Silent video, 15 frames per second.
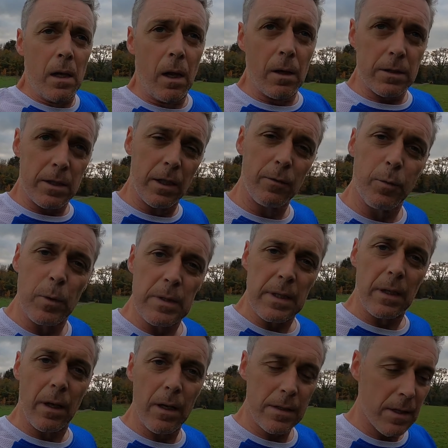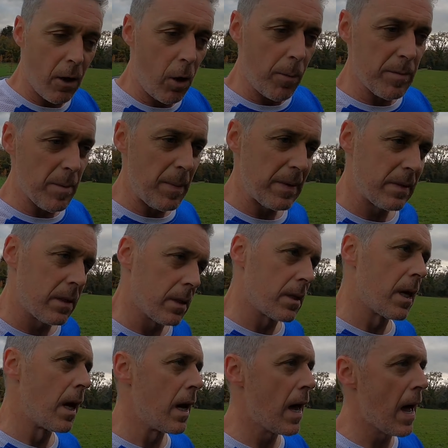lost loved ones and lost homes and
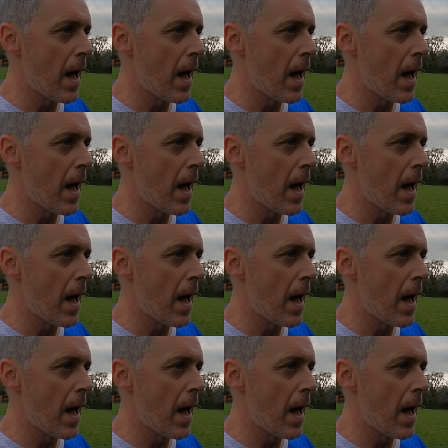business.